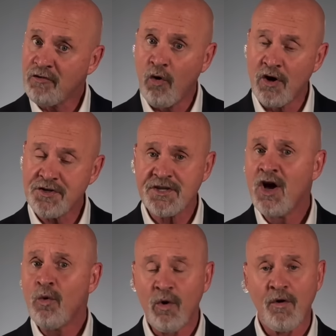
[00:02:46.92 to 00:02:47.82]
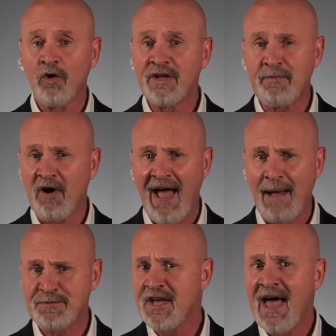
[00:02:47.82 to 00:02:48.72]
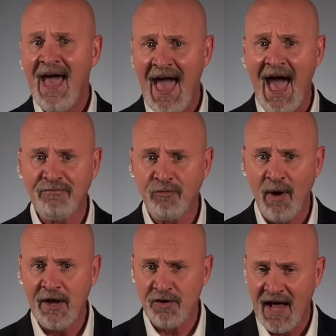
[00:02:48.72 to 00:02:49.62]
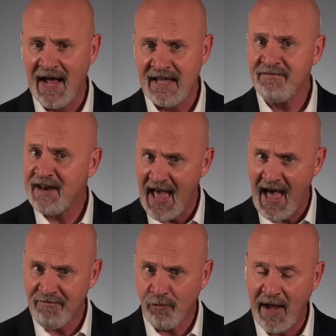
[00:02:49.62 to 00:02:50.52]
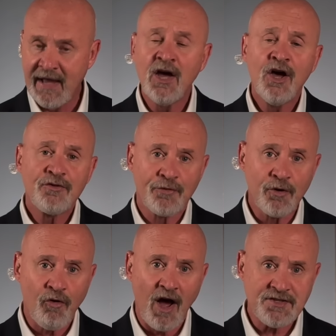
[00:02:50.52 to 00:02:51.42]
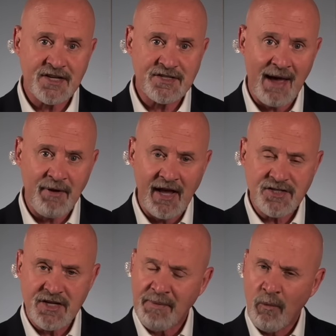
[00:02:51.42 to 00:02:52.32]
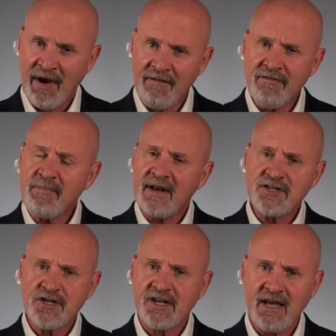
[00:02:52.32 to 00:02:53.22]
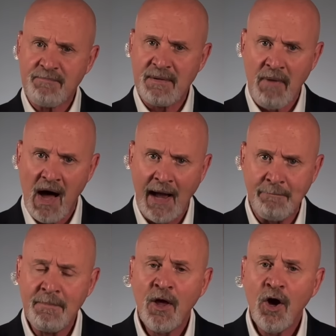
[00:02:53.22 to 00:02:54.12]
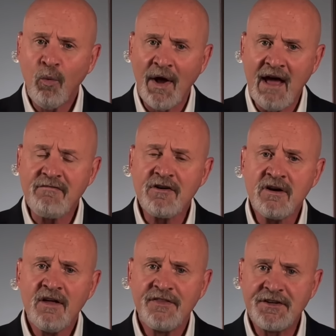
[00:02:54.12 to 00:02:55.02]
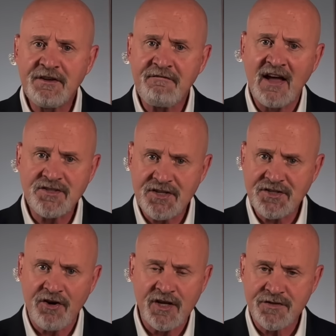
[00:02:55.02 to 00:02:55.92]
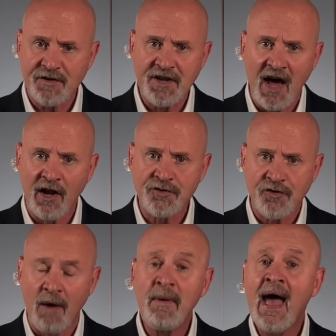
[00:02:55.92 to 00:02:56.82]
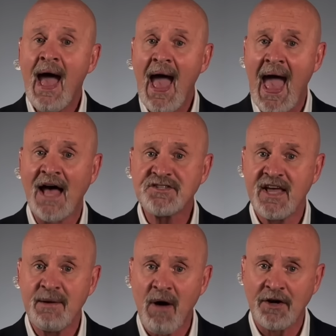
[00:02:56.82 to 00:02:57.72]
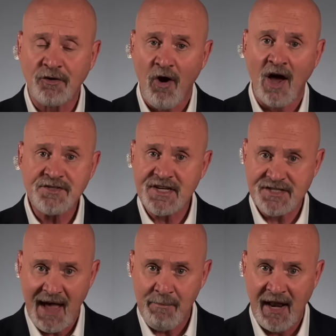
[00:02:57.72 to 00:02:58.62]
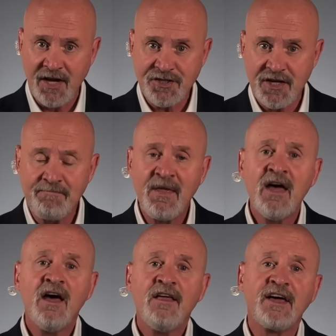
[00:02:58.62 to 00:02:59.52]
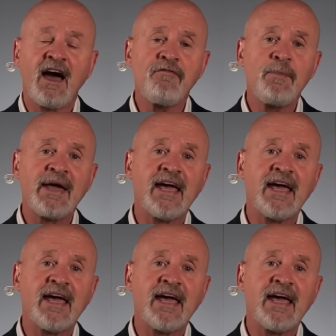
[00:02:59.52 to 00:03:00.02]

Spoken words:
course, we're only perhaps halfway or not even halfway through cross-examination. But what everybody should keep in mind, whatever the defense attorneys for Donald Trump ask him on cross-examination, the government